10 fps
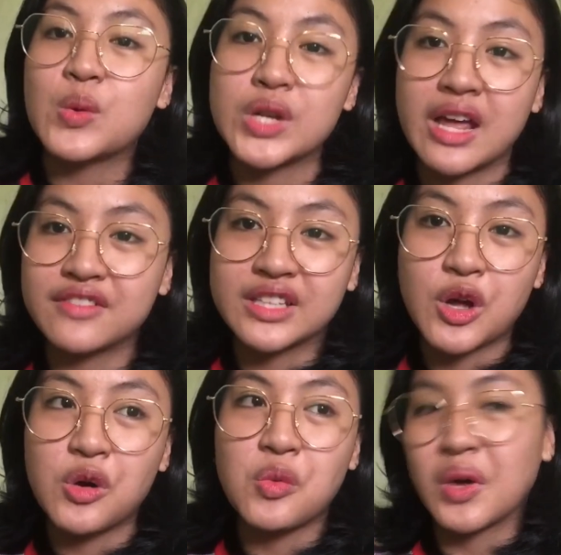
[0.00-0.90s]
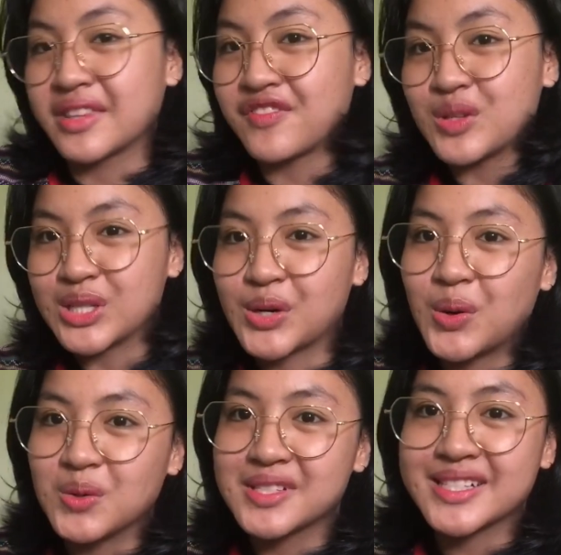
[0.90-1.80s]
we never know what the future
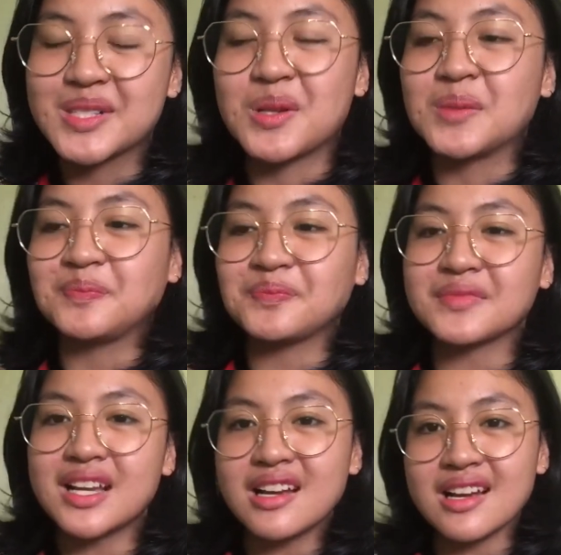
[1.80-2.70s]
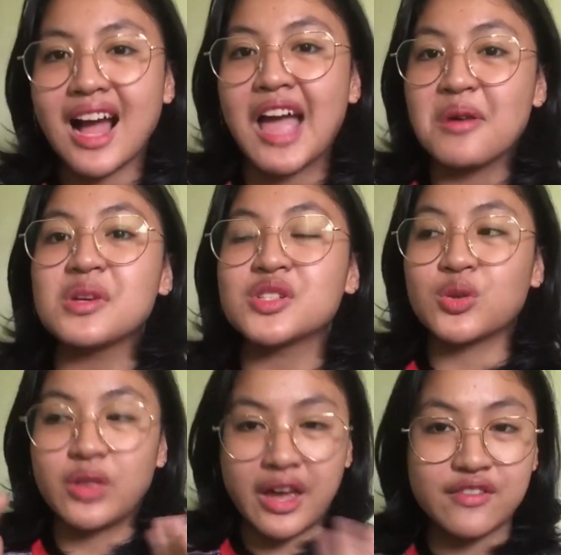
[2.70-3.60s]
holds so I always
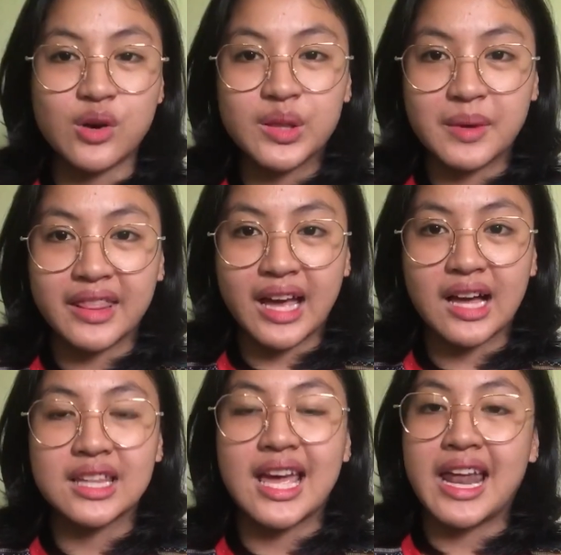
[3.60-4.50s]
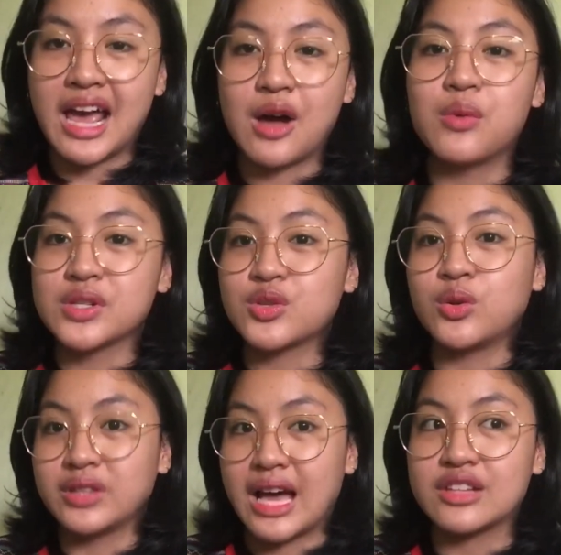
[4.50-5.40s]
told everyone about that and I always
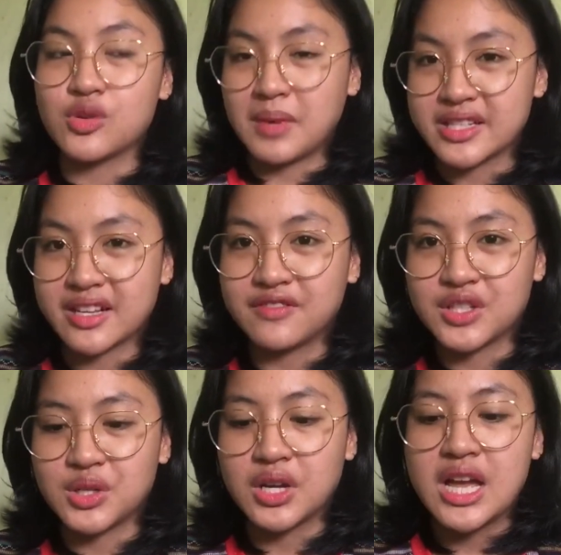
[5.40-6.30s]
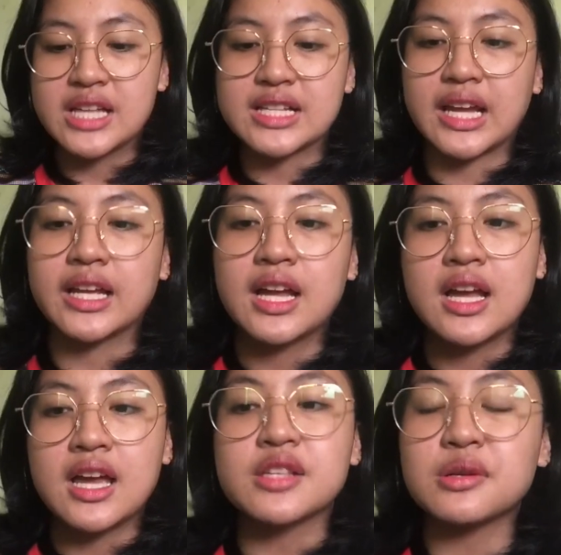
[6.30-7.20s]
told that to myself too. It's like,
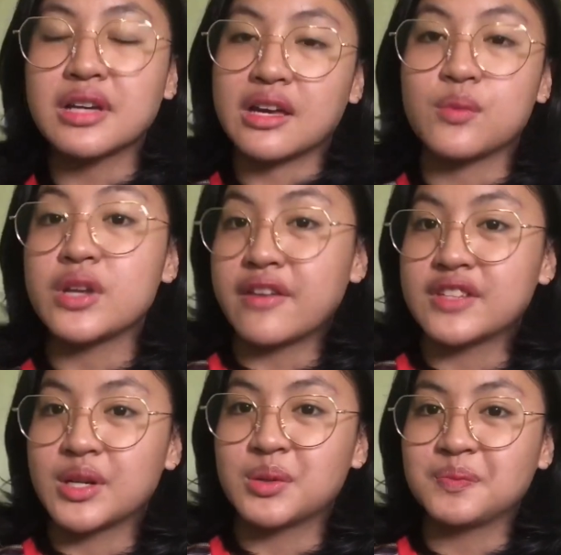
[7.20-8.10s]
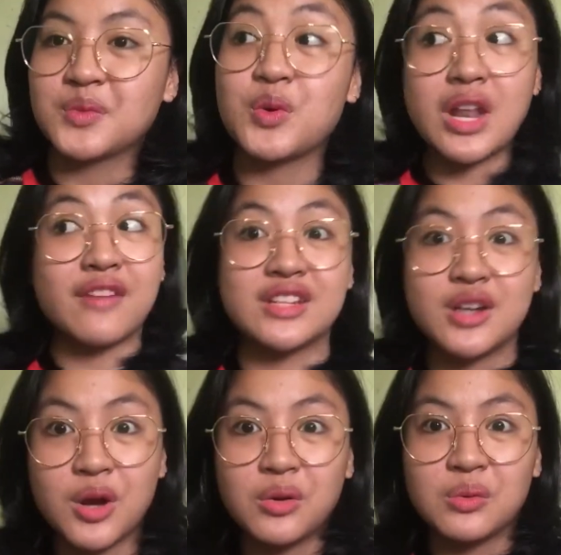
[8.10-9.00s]
it's okay, we never know. We never
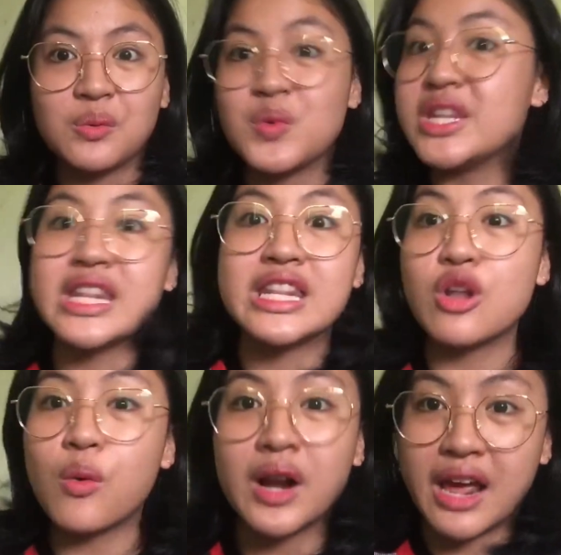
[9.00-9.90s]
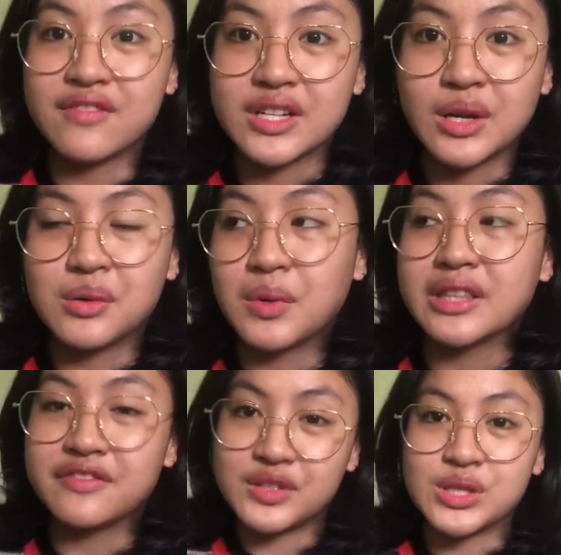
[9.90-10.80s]
know. We no one ever know
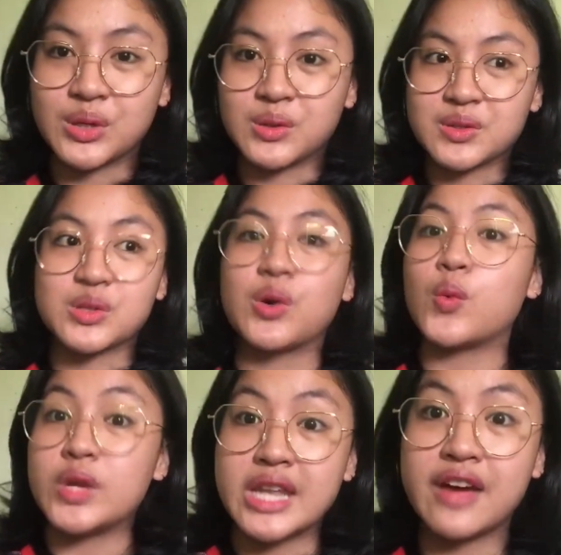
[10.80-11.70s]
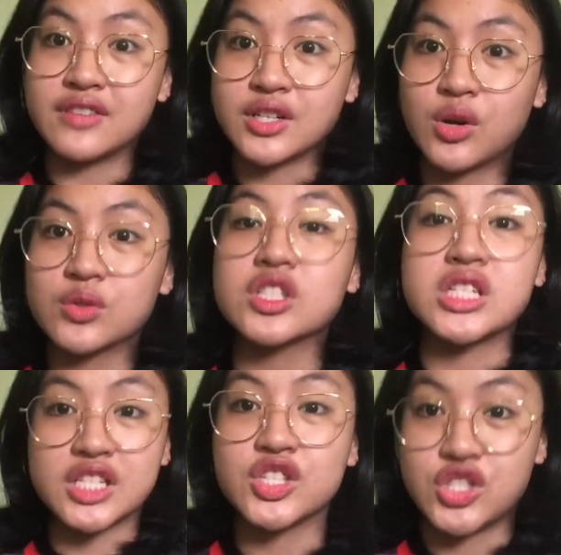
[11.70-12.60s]
what the future holds. So we never know.
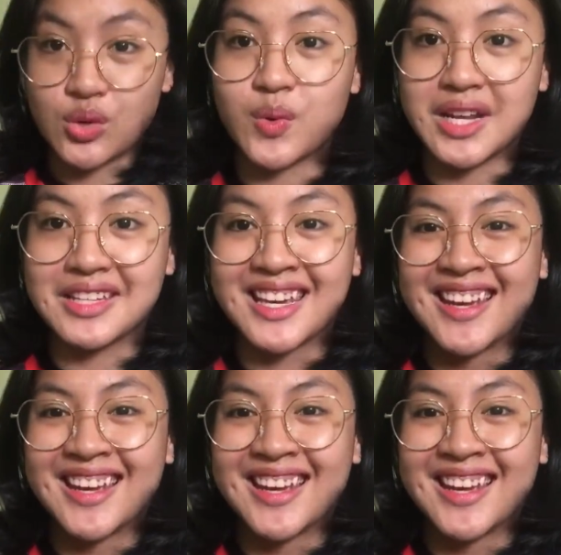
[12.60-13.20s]
Just do it.